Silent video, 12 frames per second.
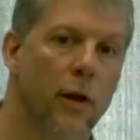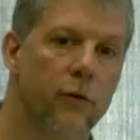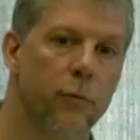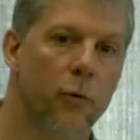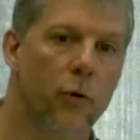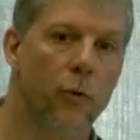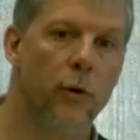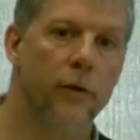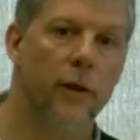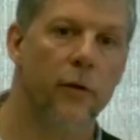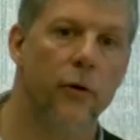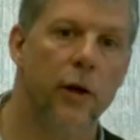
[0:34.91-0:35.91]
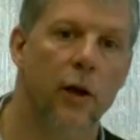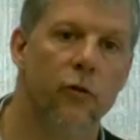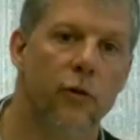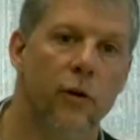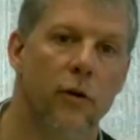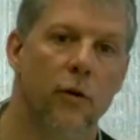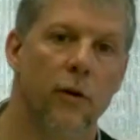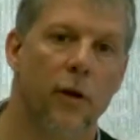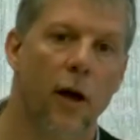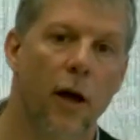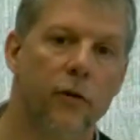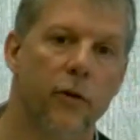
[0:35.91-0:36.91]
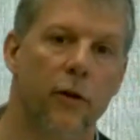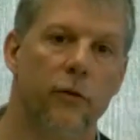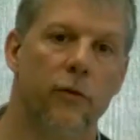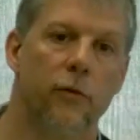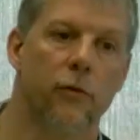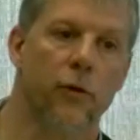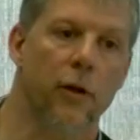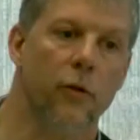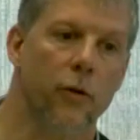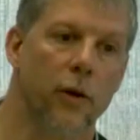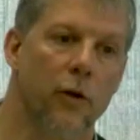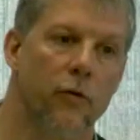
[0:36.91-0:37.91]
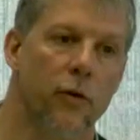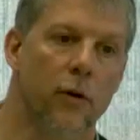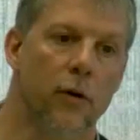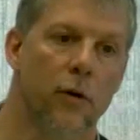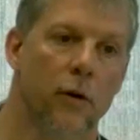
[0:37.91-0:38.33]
It's more what that location, the context of that location,